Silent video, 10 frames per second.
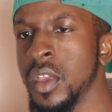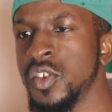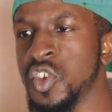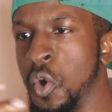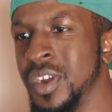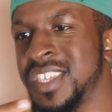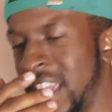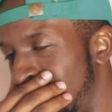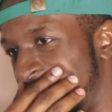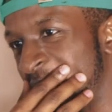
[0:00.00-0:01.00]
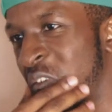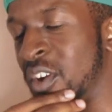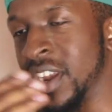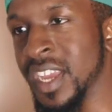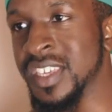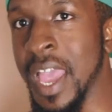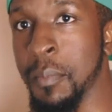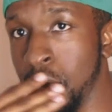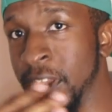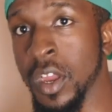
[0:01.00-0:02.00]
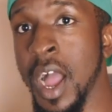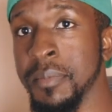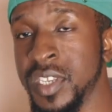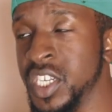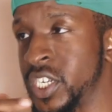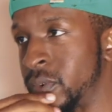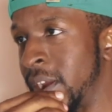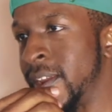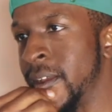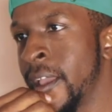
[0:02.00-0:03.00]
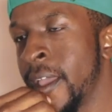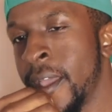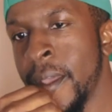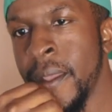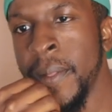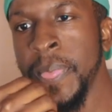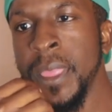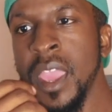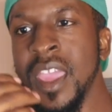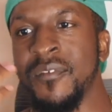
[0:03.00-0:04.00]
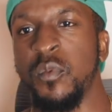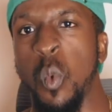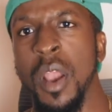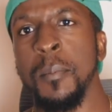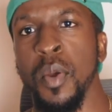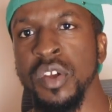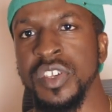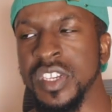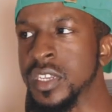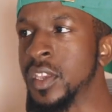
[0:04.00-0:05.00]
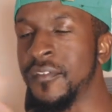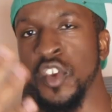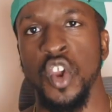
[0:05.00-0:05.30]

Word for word: So let's say, for example, in a competition, right? If one person, if